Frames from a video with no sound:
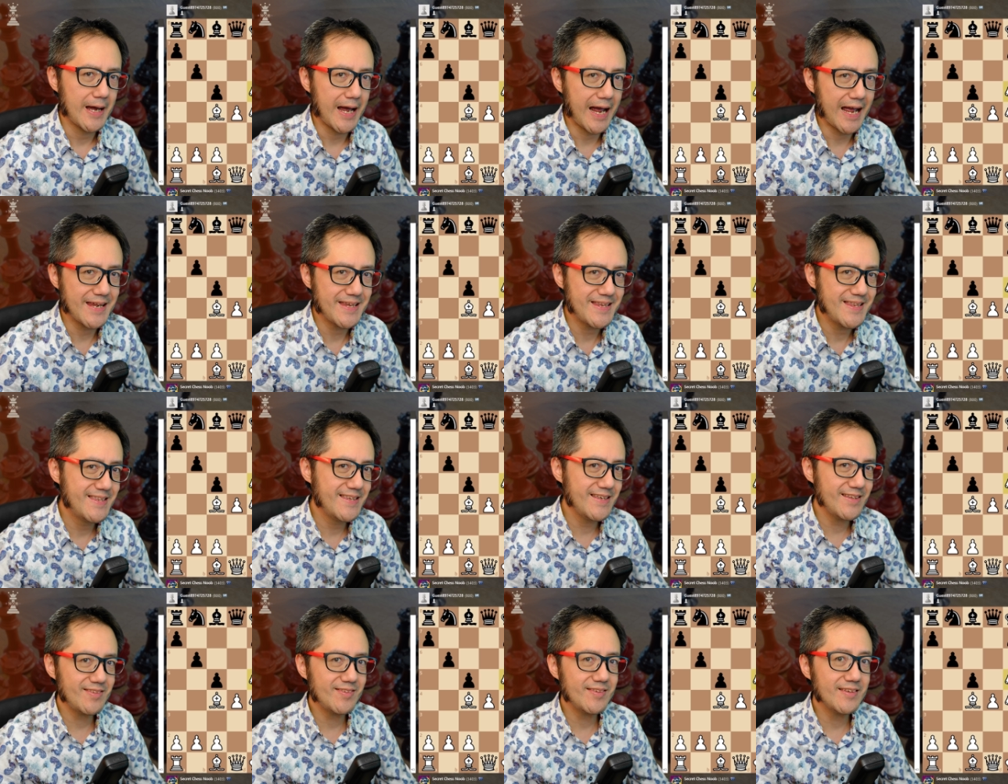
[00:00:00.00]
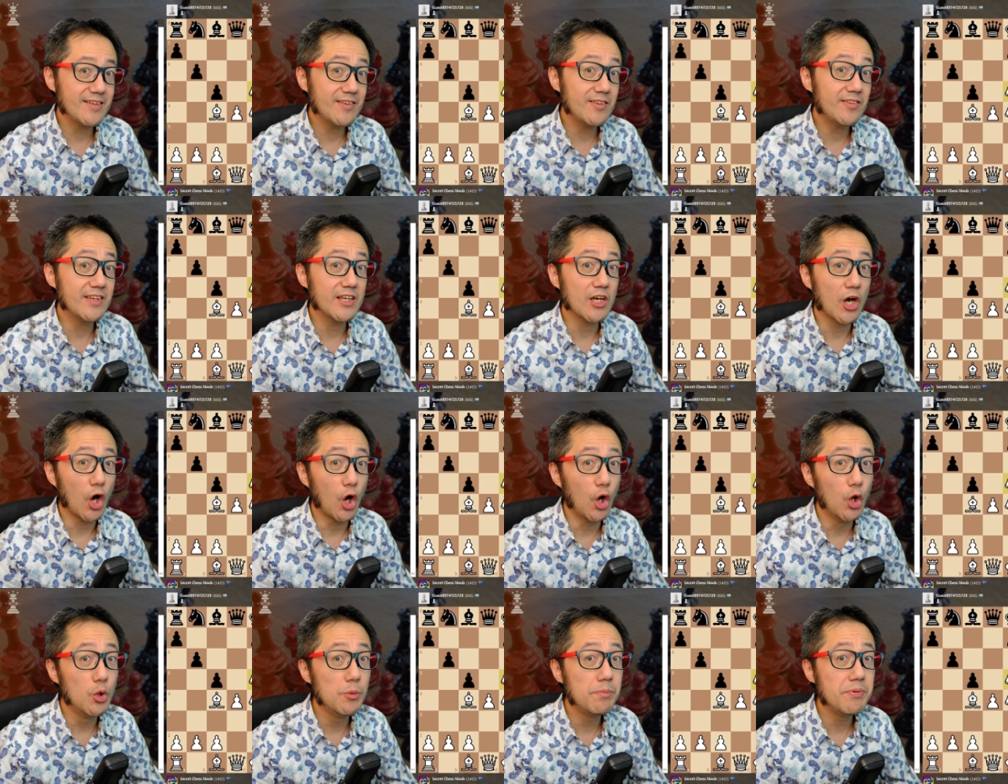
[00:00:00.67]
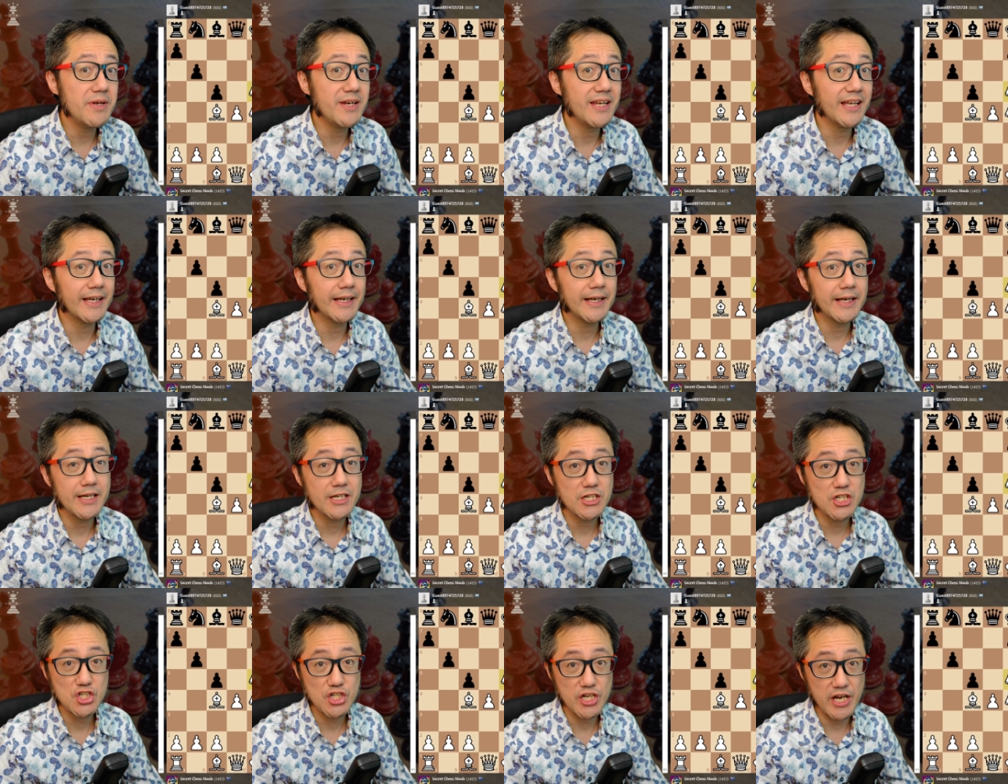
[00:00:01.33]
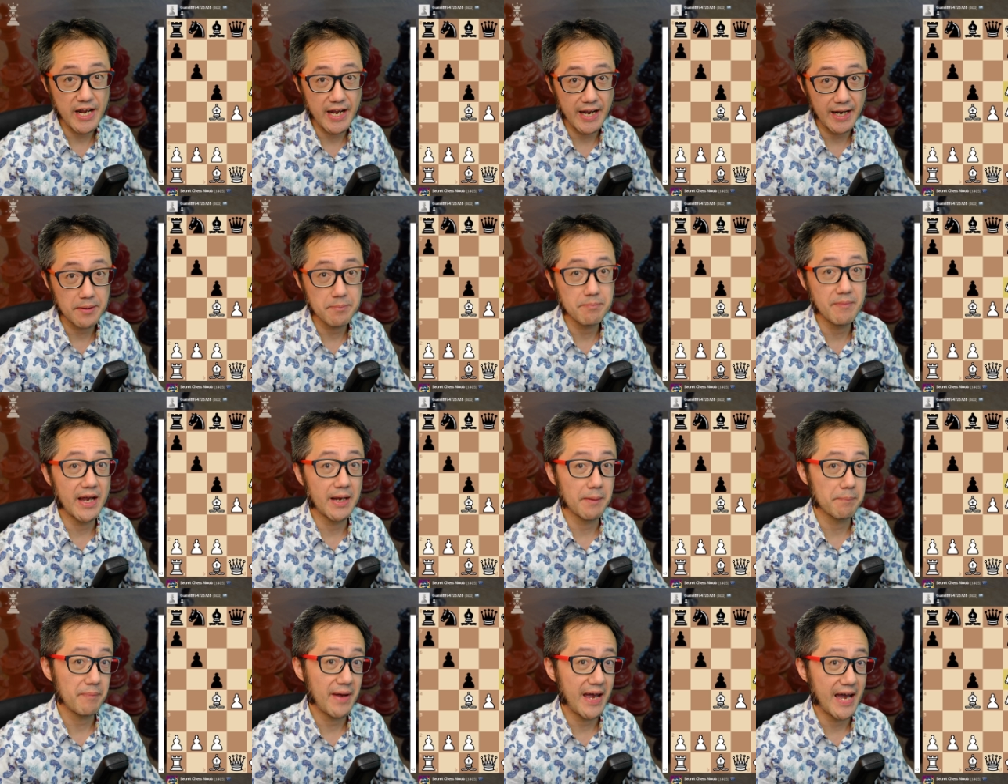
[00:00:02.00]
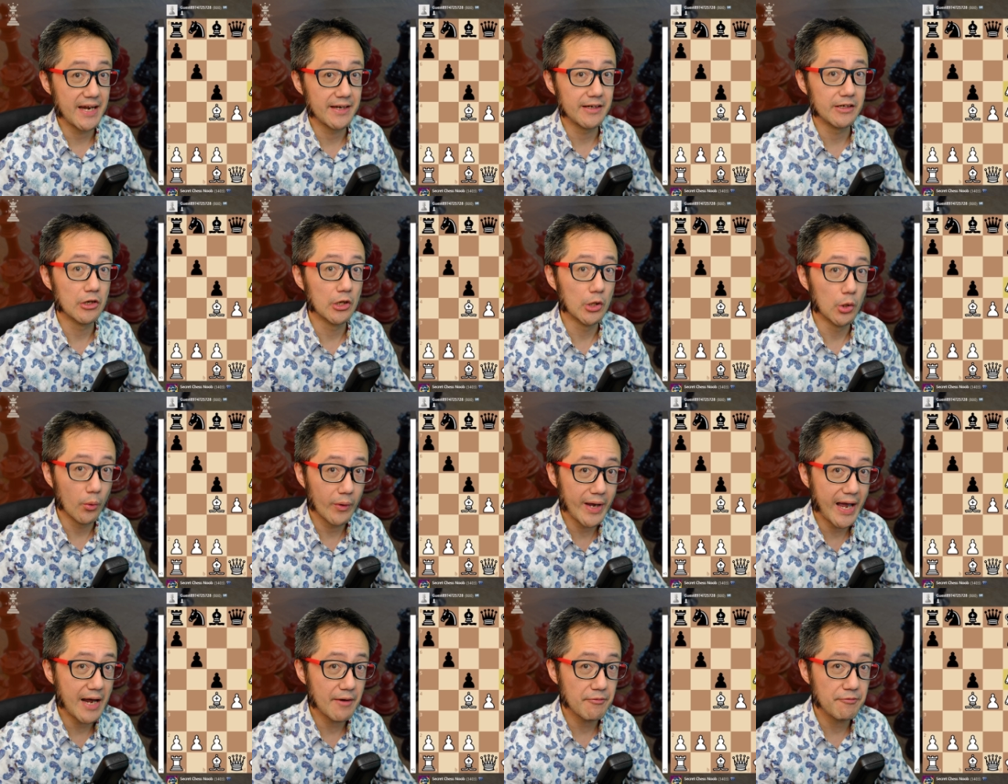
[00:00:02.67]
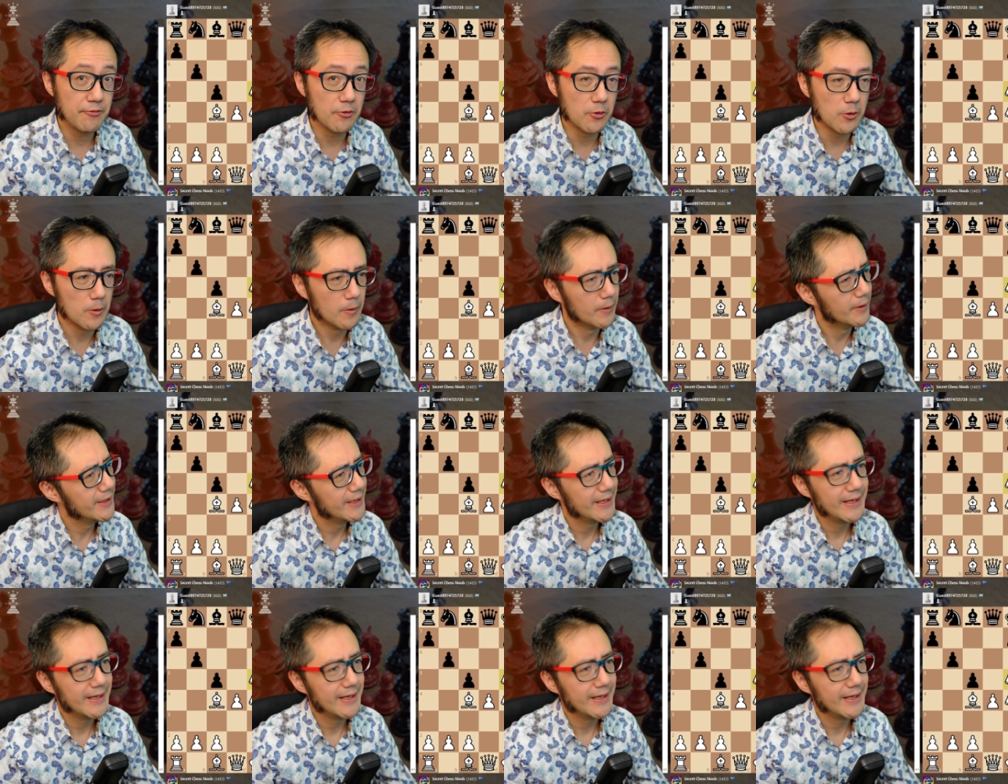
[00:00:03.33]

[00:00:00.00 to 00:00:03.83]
And this is the opening checkmate pattern to look out for.